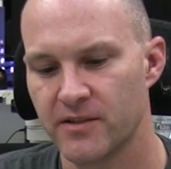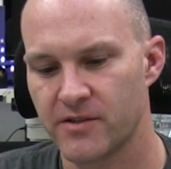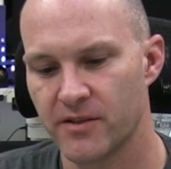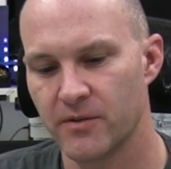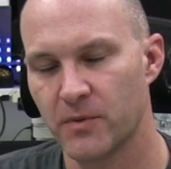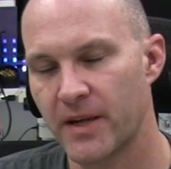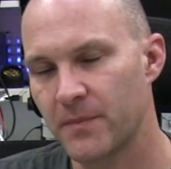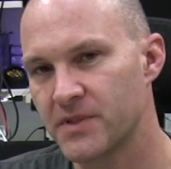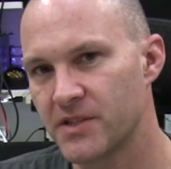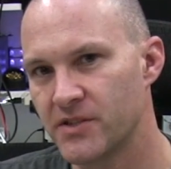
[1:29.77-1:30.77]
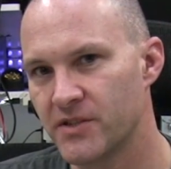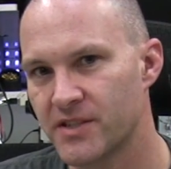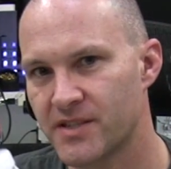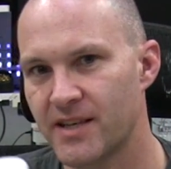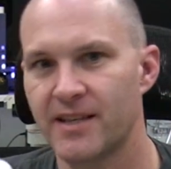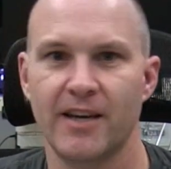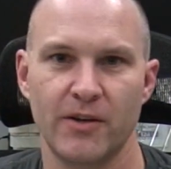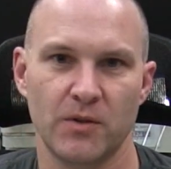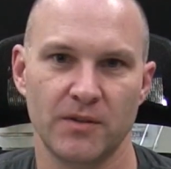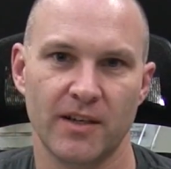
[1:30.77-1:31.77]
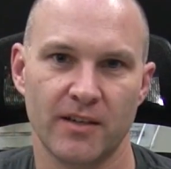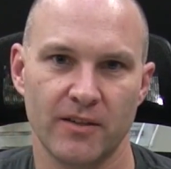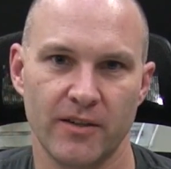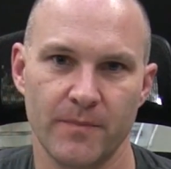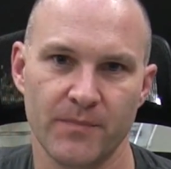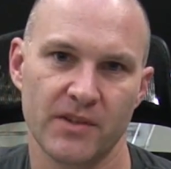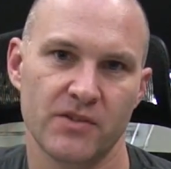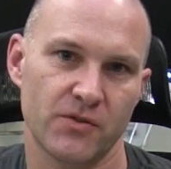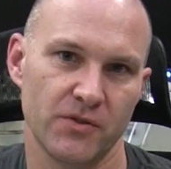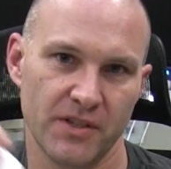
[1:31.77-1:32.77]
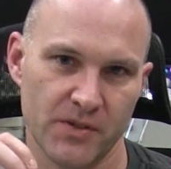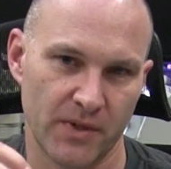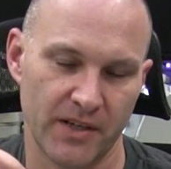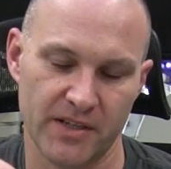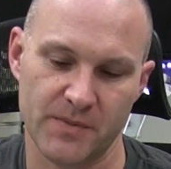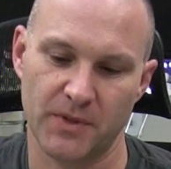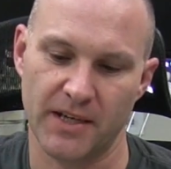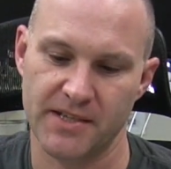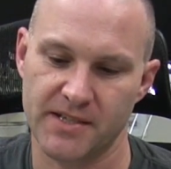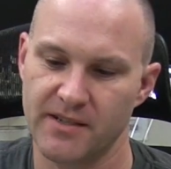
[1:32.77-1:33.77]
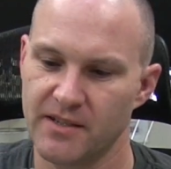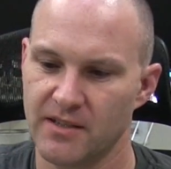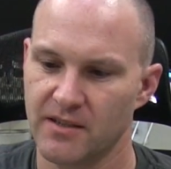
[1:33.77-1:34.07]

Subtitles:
So what happens is you just take out your old light globe, screw this one in its place,